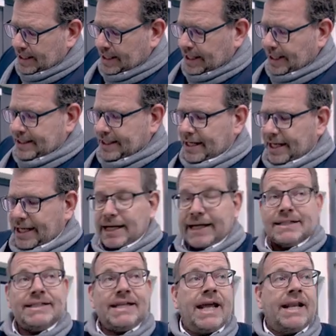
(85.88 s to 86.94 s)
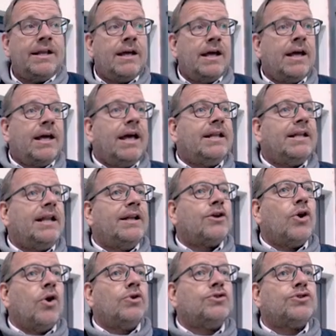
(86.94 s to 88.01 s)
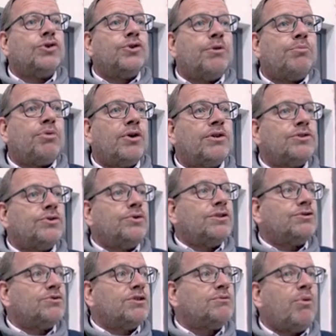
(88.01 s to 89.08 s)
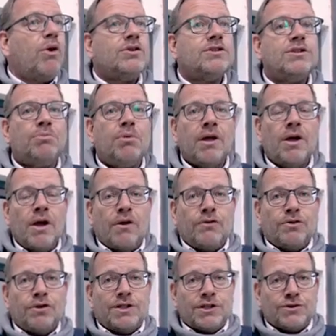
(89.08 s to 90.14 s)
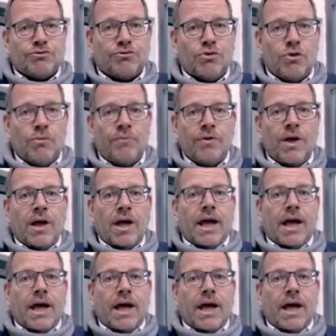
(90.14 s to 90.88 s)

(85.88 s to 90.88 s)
and then I click send, and then it goes to the person who is responsible for this room,